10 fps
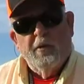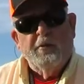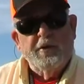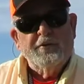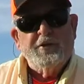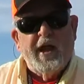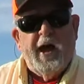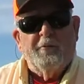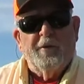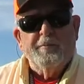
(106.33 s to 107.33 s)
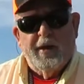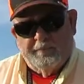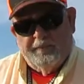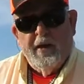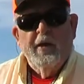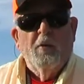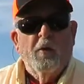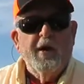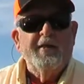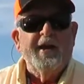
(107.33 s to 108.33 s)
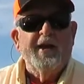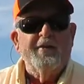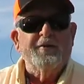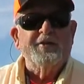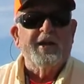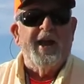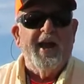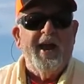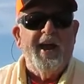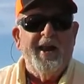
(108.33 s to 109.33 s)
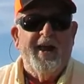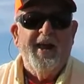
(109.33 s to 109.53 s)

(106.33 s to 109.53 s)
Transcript: won't use that one, but one of the others that I had,